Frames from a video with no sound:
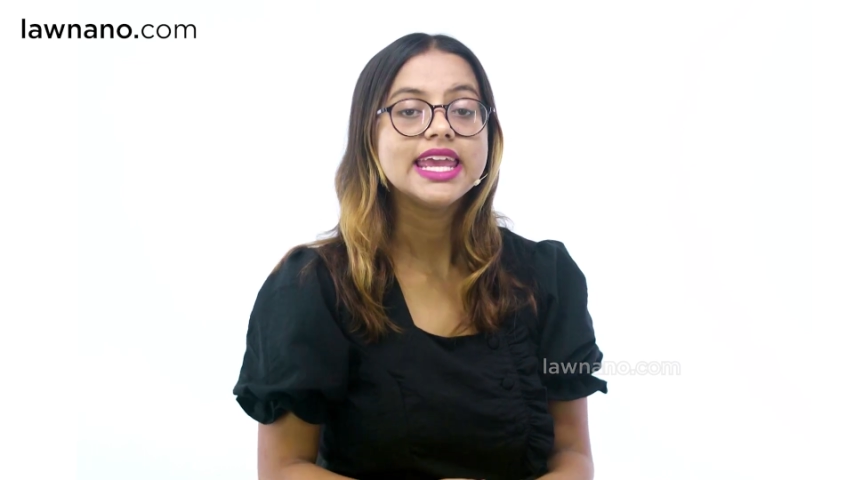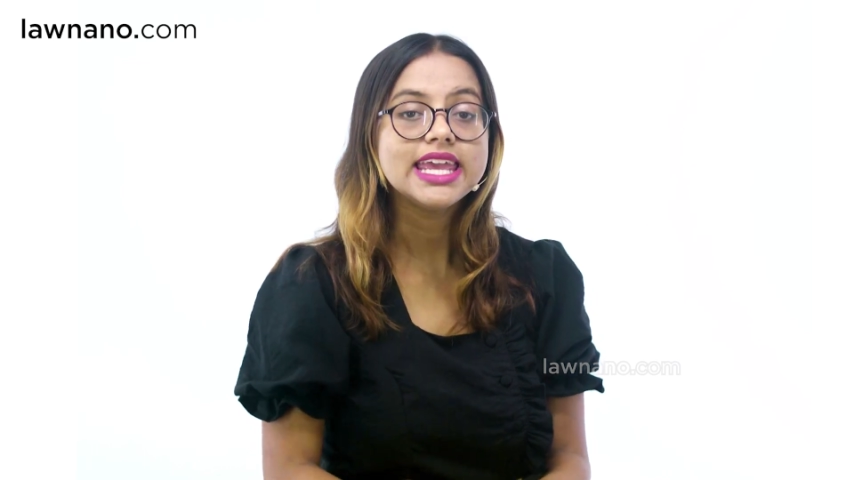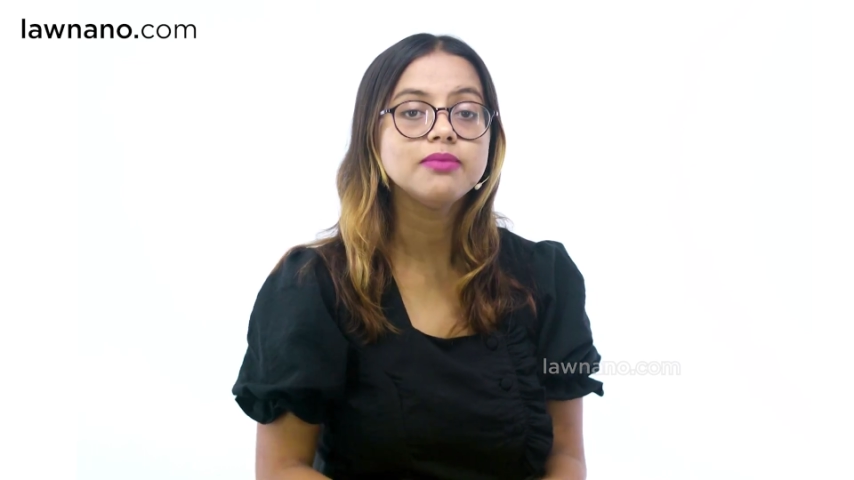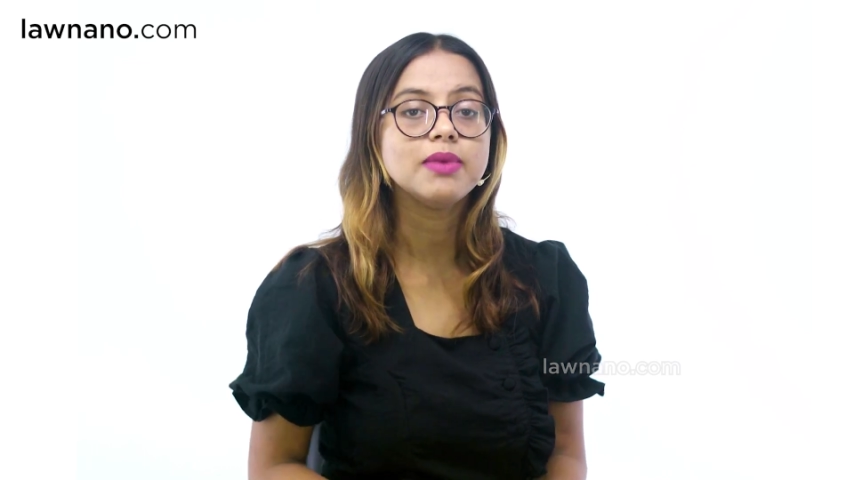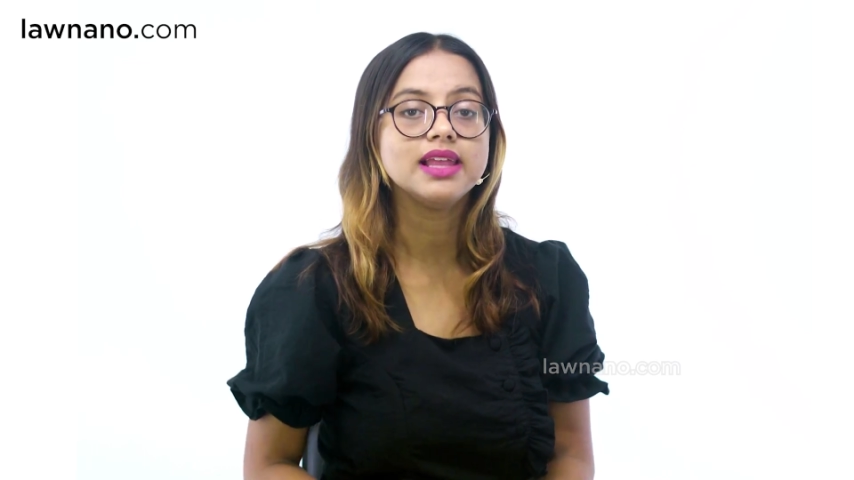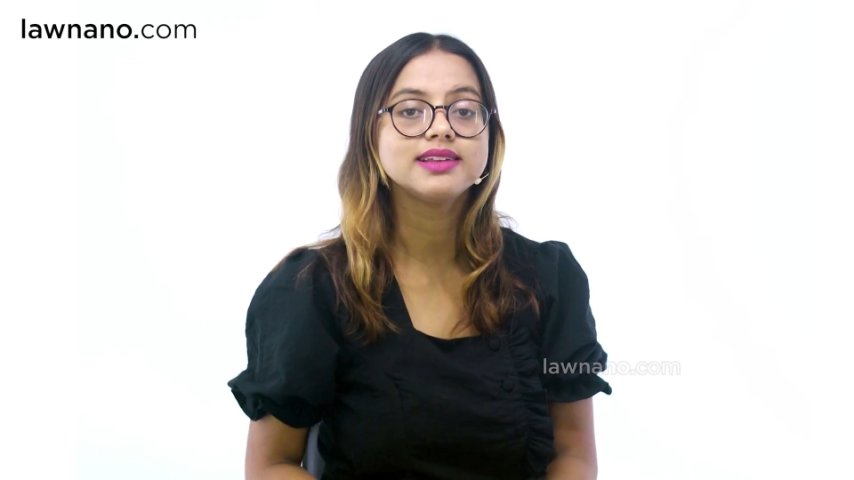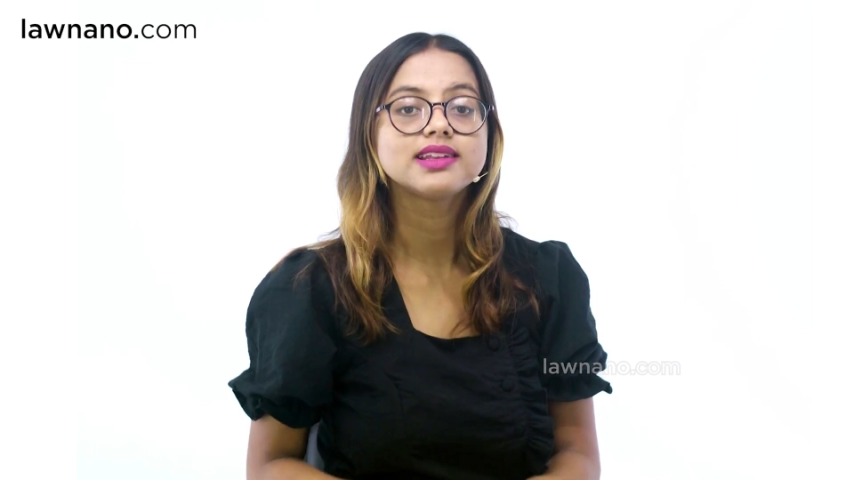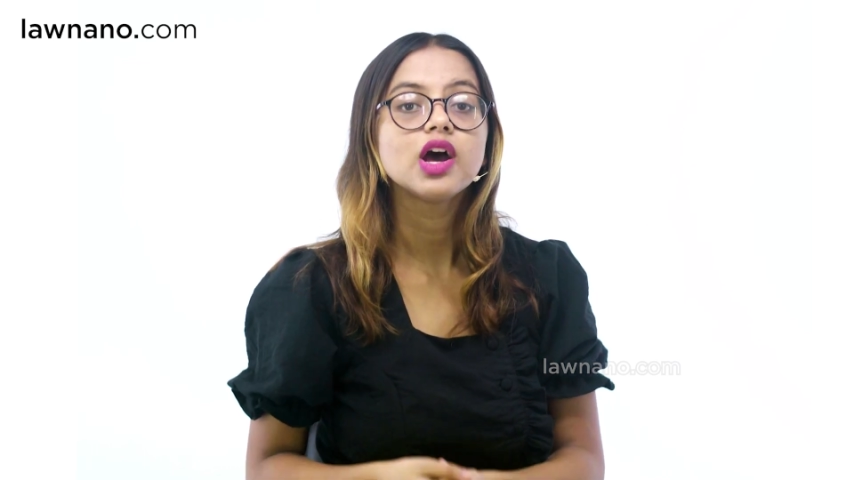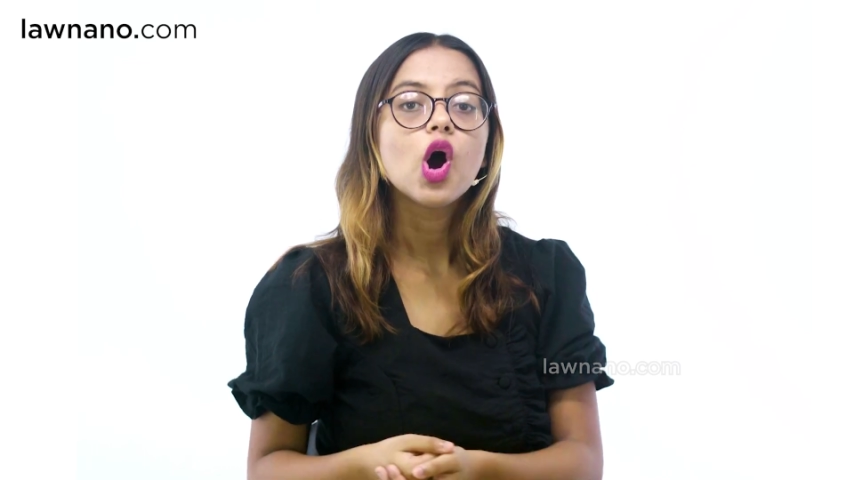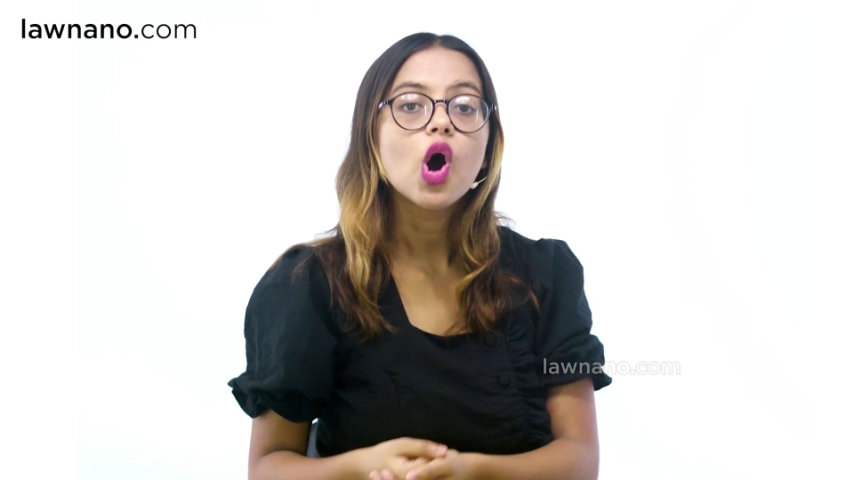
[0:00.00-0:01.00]

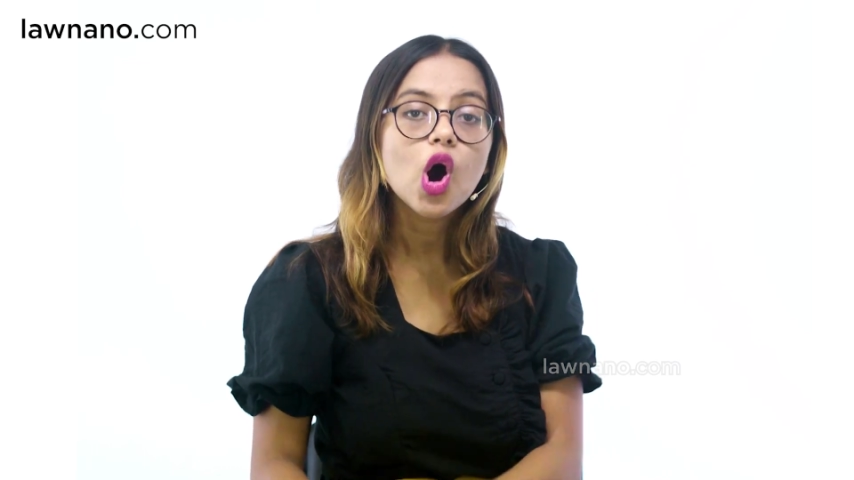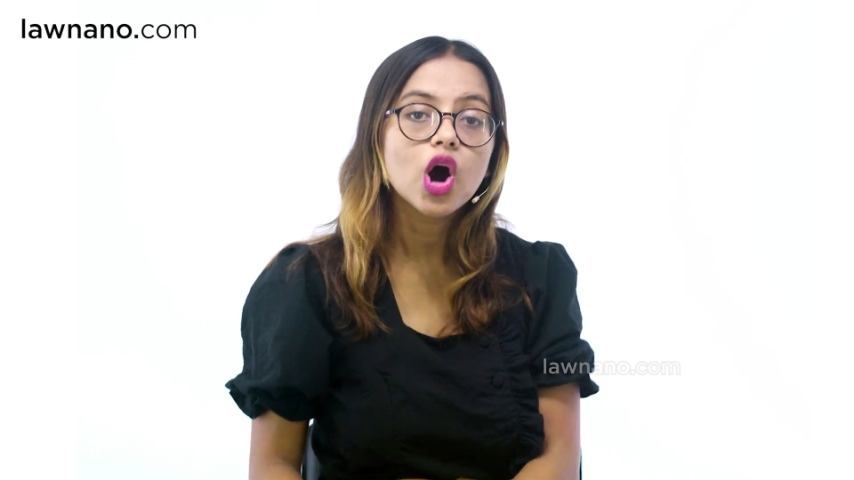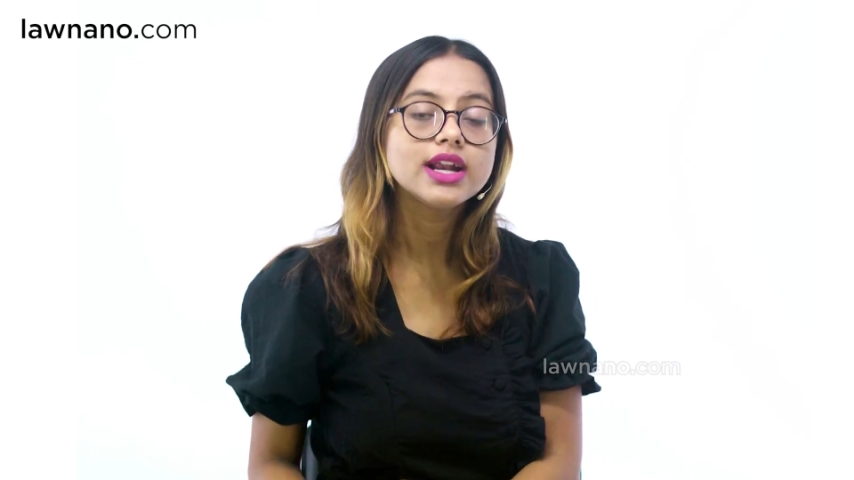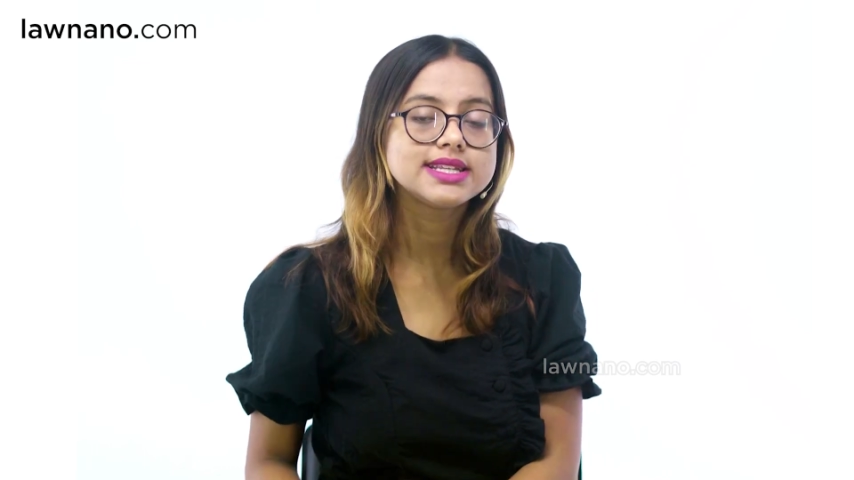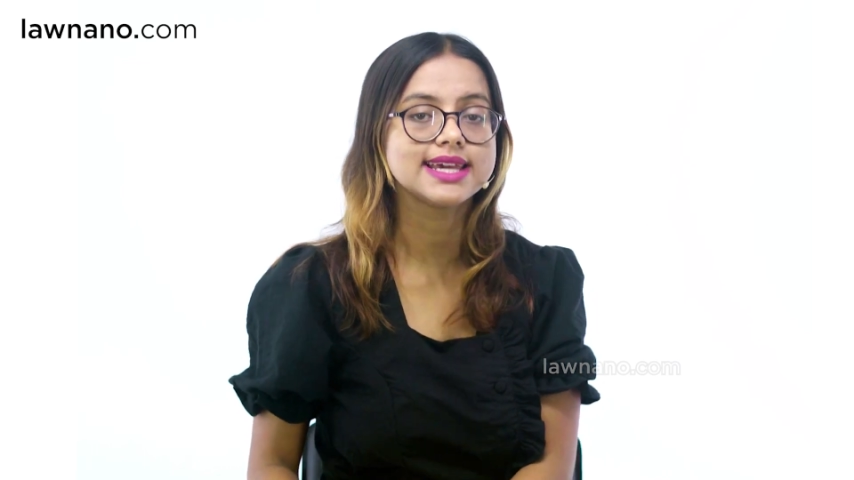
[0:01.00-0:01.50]
emails, or